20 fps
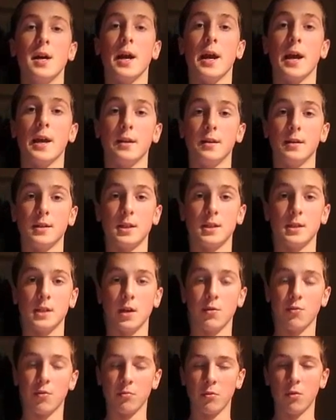and this is
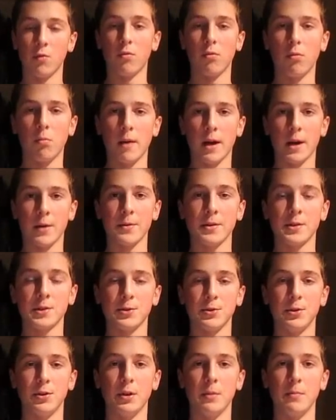a removable battery,
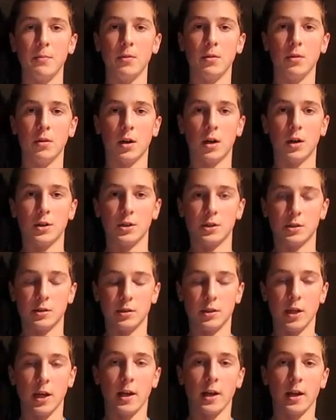so you can
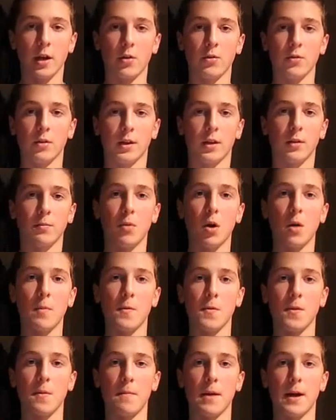just take it out, like pop
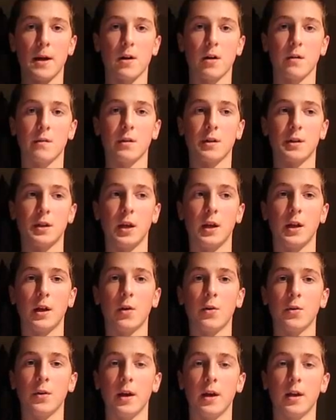out the back cover, take it
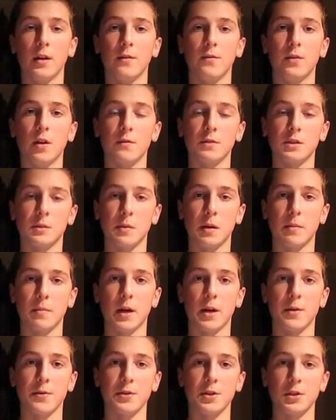out, and if you have a spare
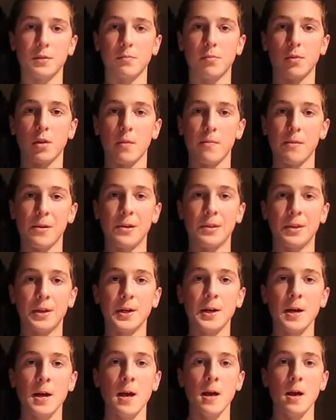battery, just plop it in
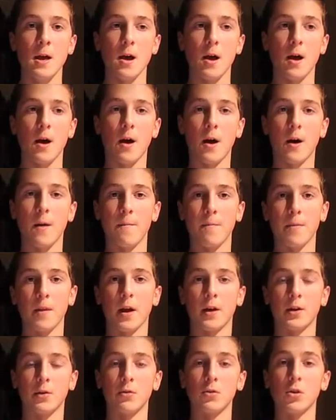there.
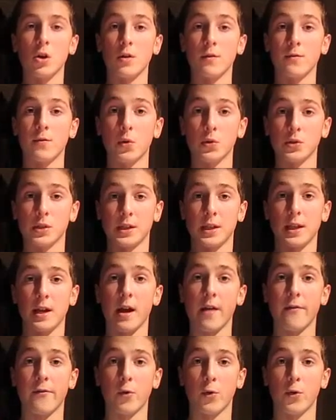I know a lot of phones like the
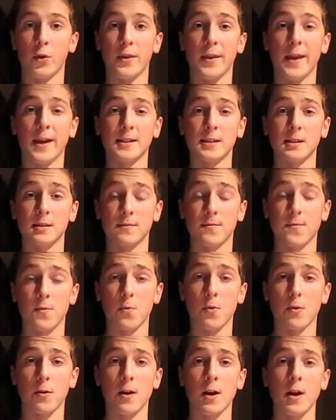iPhone, the Nexus
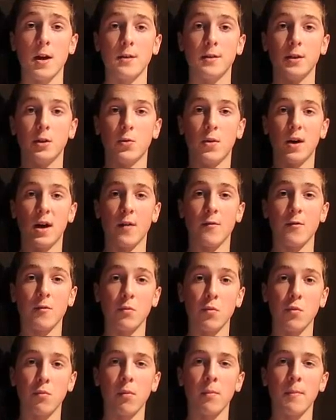4, they don't have
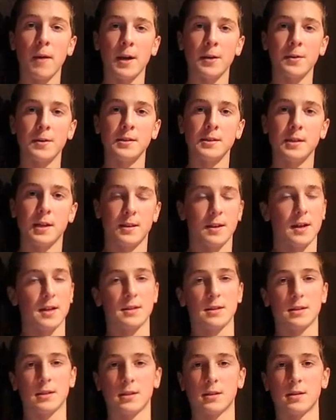removable batteries, and
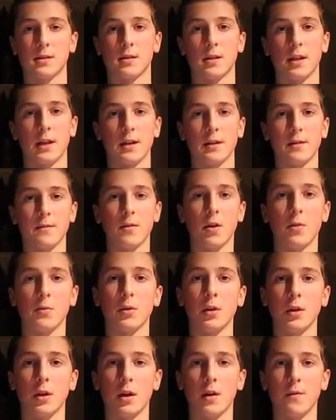that's just like not
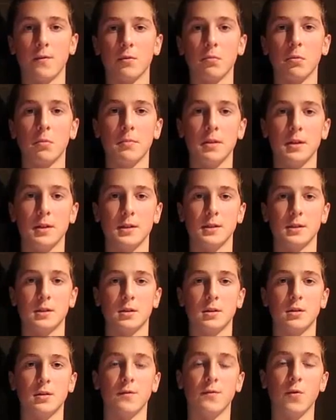really comfortable
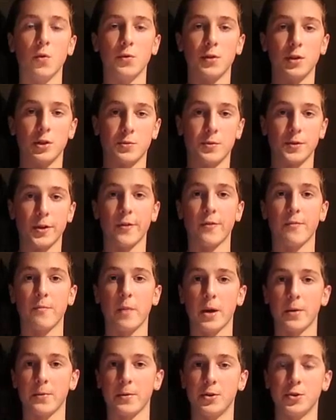because your phone does run out of
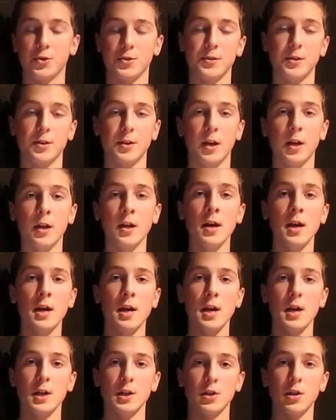battery during the day.
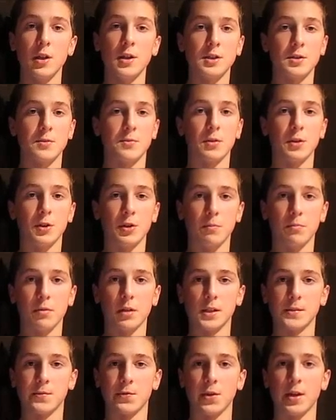So that's a really good
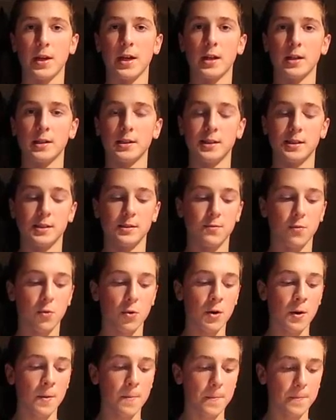plus for the Galaxy
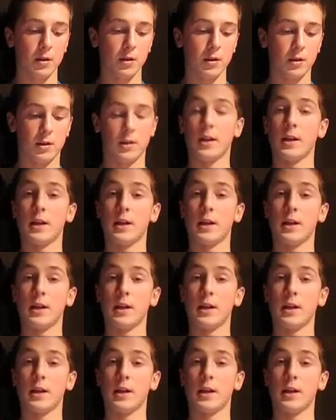S4. And